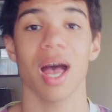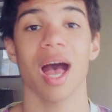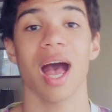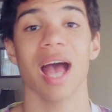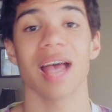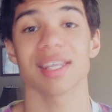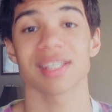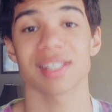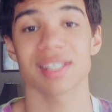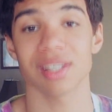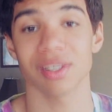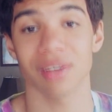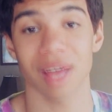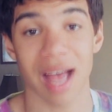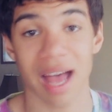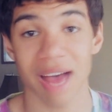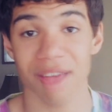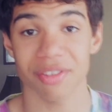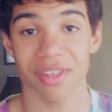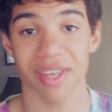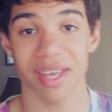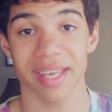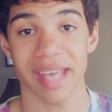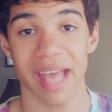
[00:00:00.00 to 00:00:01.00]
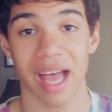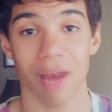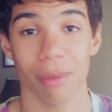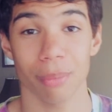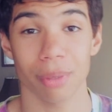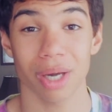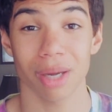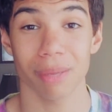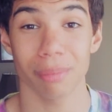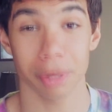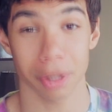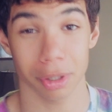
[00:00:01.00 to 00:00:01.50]
I still have the
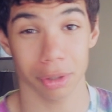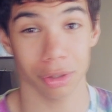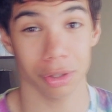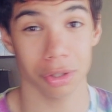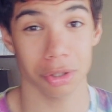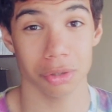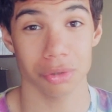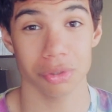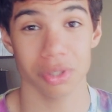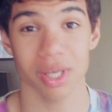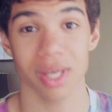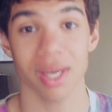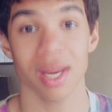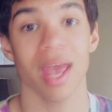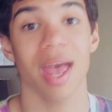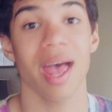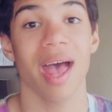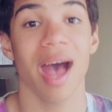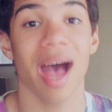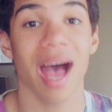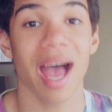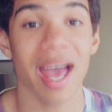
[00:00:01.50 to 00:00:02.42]
account, but I barely use it.